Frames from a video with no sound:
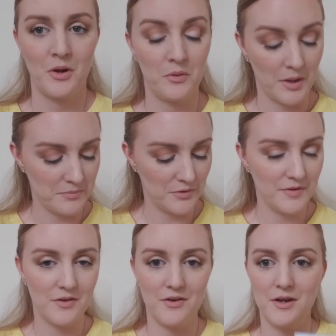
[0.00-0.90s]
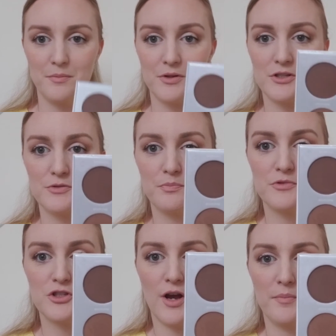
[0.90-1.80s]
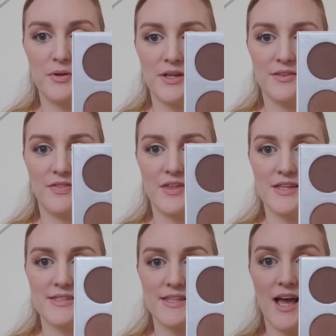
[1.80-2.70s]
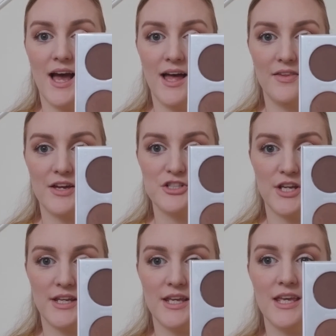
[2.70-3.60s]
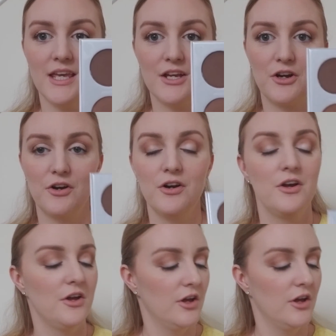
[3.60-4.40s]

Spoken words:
Okay, moving on, I'm going to try putting this highlight shade here